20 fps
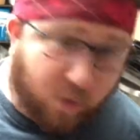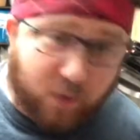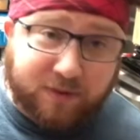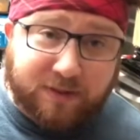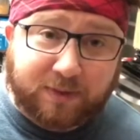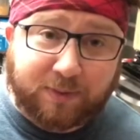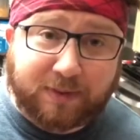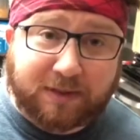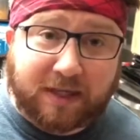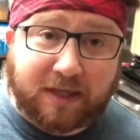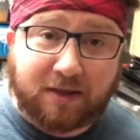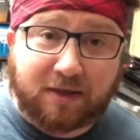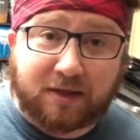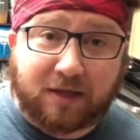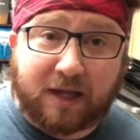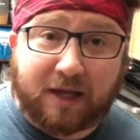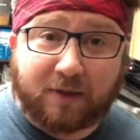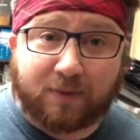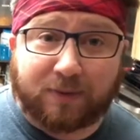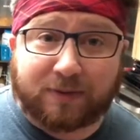see what they look
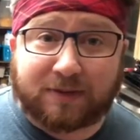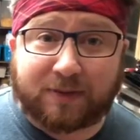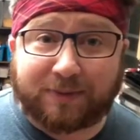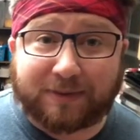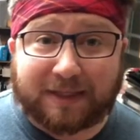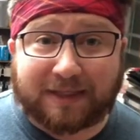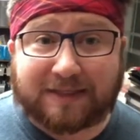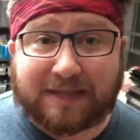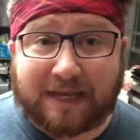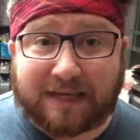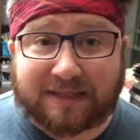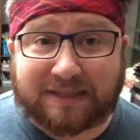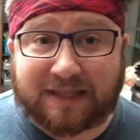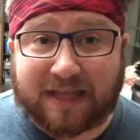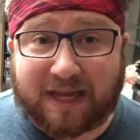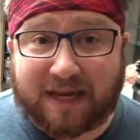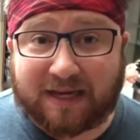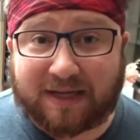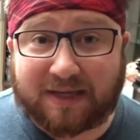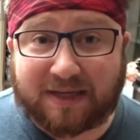like. We'll see what they taste
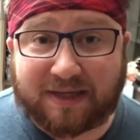like.